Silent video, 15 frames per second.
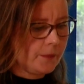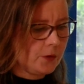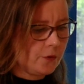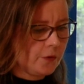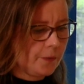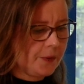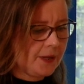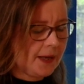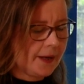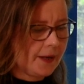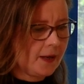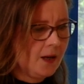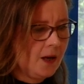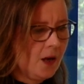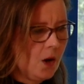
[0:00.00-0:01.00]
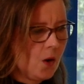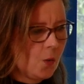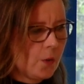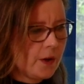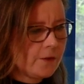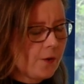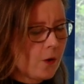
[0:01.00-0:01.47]
Europeana.
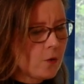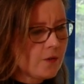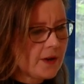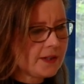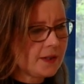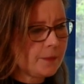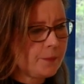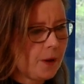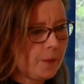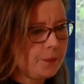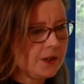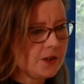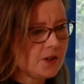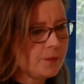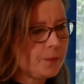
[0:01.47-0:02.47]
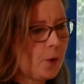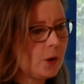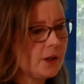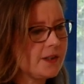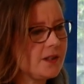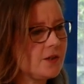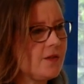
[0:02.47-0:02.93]
we've already published
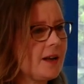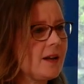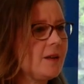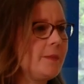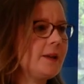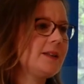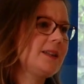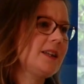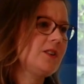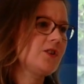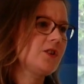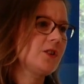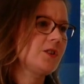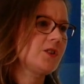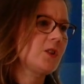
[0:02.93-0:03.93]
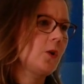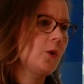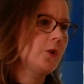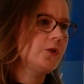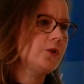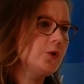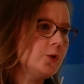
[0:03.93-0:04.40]
policy recommendations
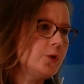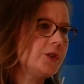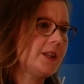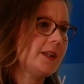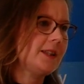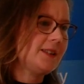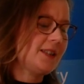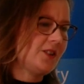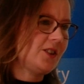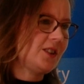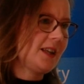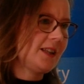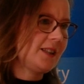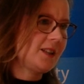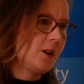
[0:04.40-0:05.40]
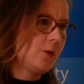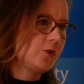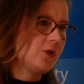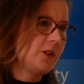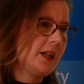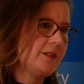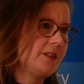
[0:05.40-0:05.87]
on using digitised
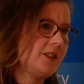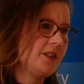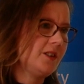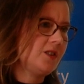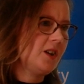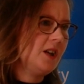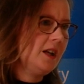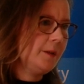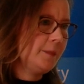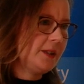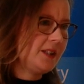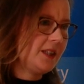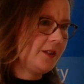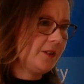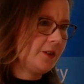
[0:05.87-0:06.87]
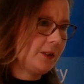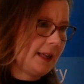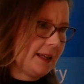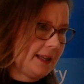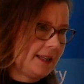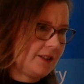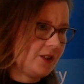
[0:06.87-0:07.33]
cultural heritage material
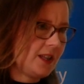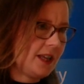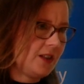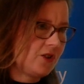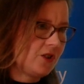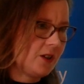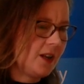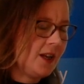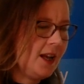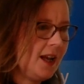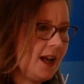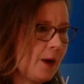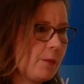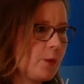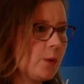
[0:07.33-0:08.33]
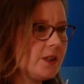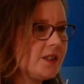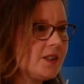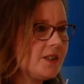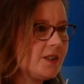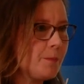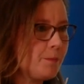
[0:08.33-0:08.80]
in education. And we
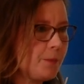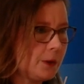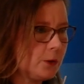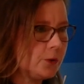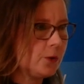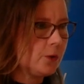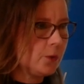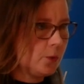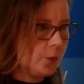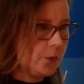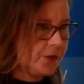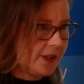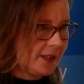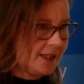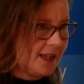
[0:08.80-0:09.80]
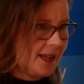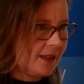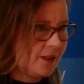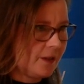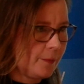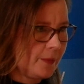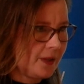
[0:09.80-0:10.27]
wanted to build on those and
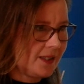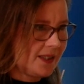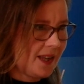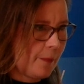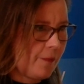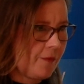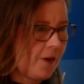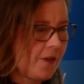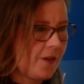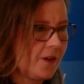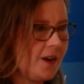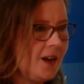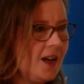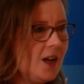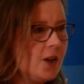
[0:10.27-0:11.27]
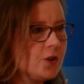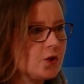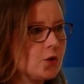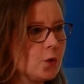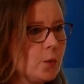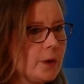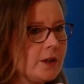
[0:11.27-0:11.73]
take them a step further.
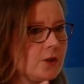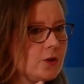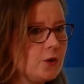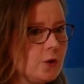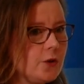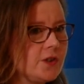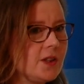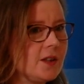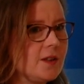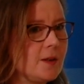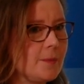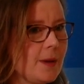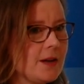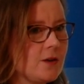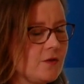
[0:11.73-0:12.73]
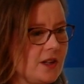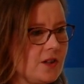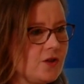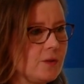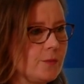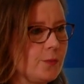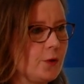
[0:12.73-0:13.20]
So we're using the
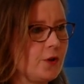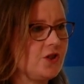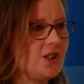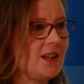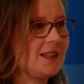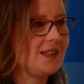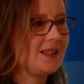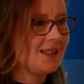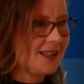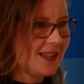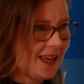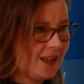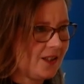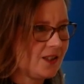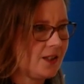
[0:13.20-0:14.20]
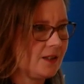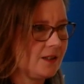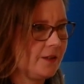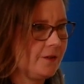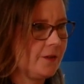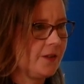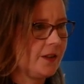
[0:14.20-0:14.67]
migration project as a case
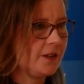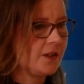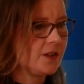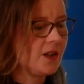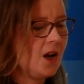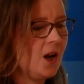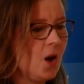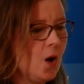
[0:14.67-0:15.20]
study for this.